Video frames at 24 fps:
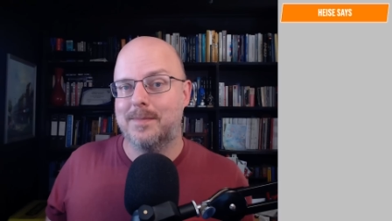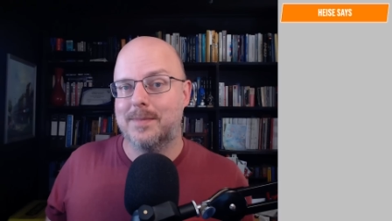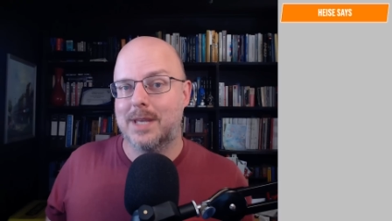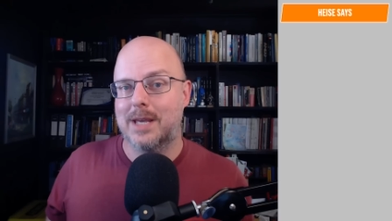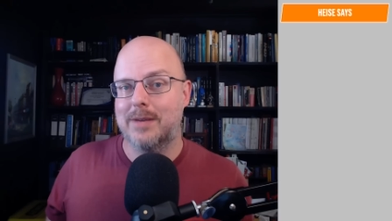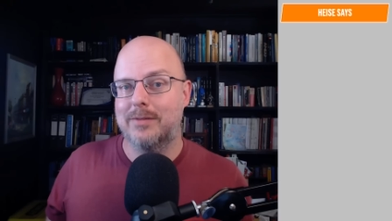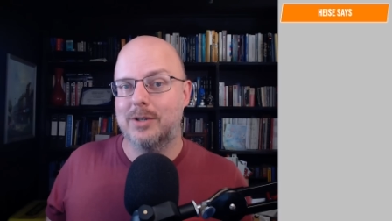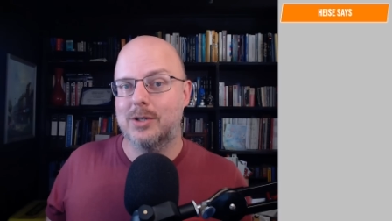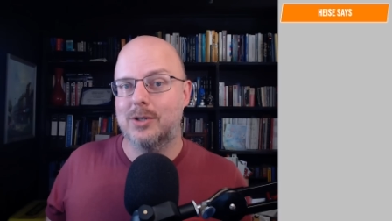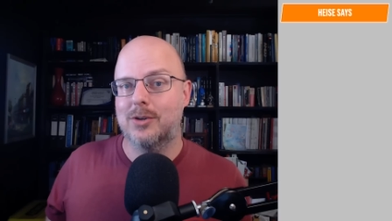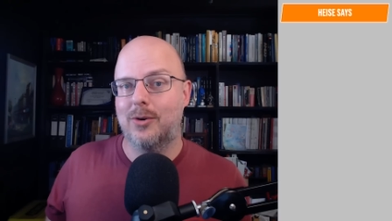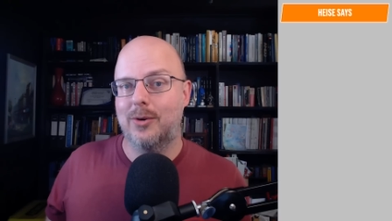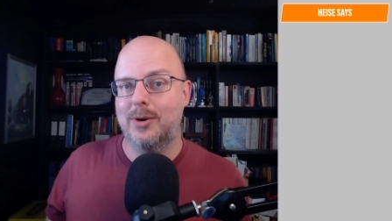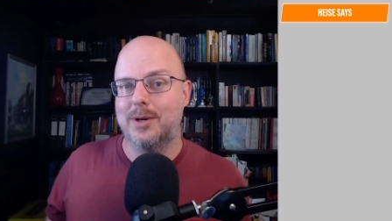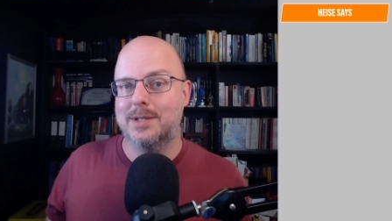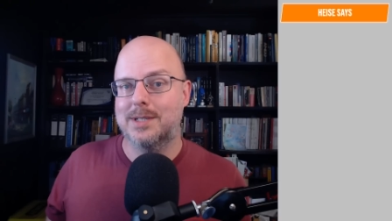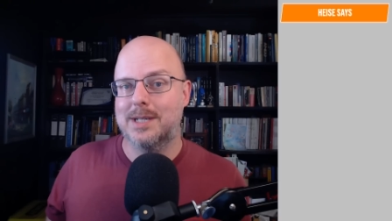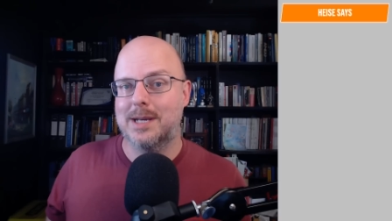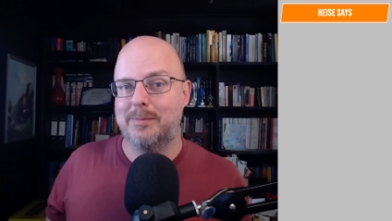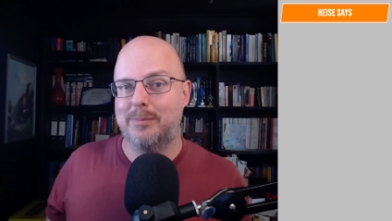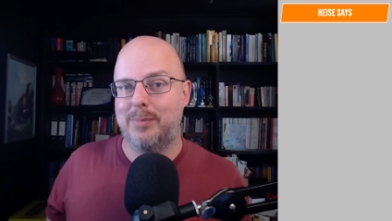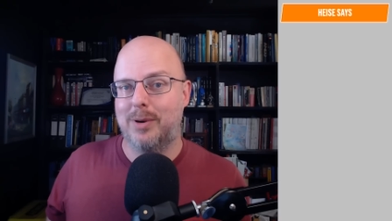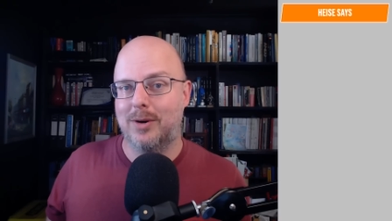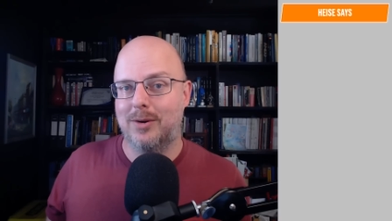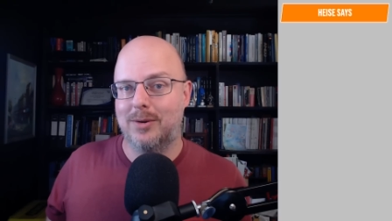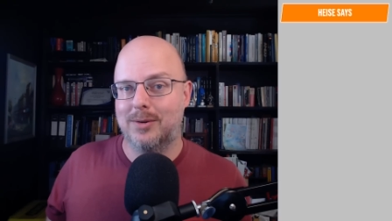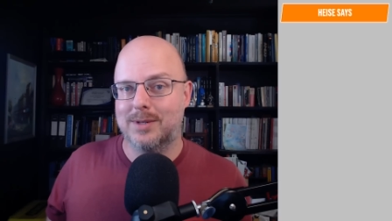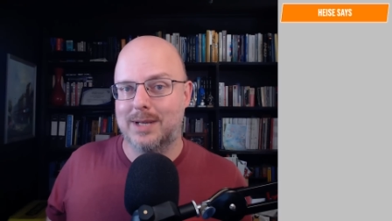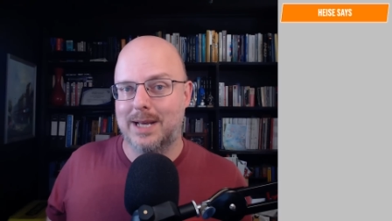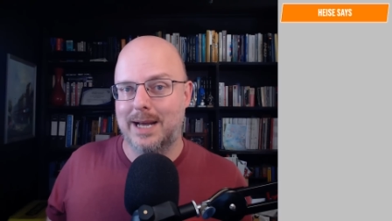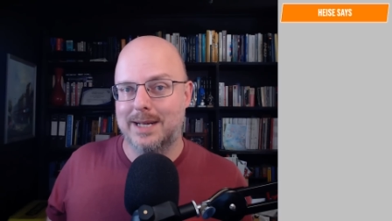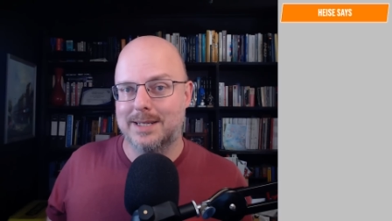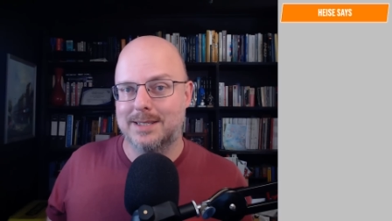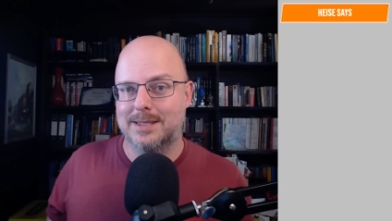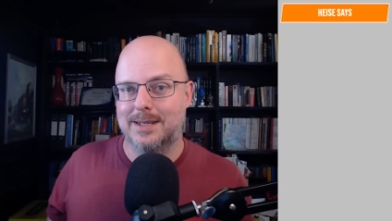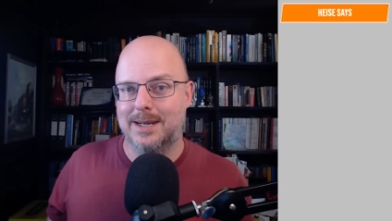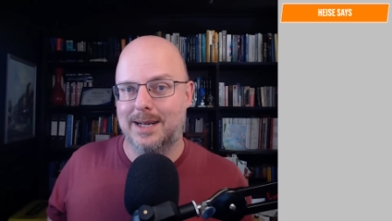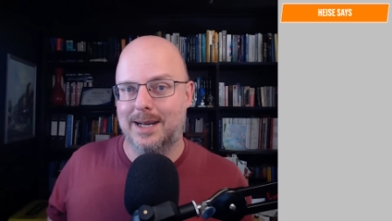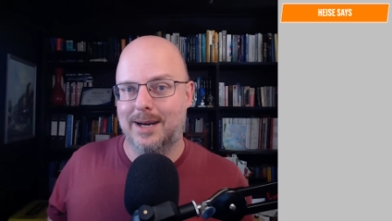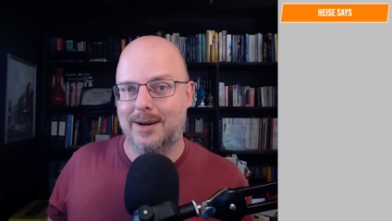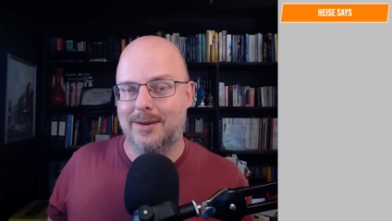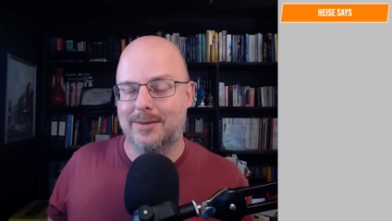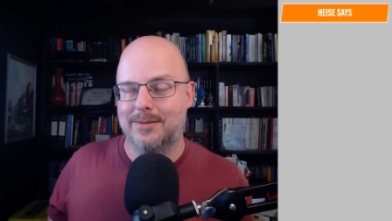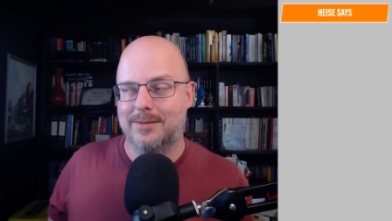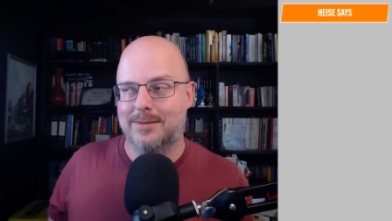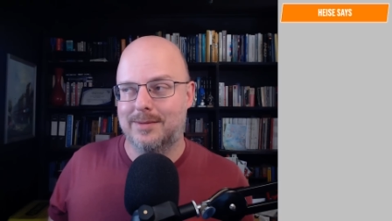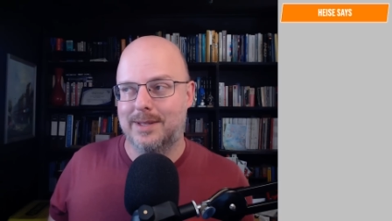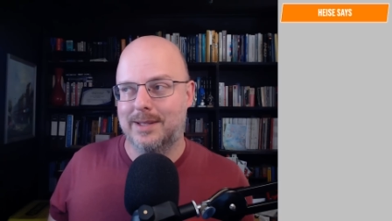Can Victorians get bottled gas now?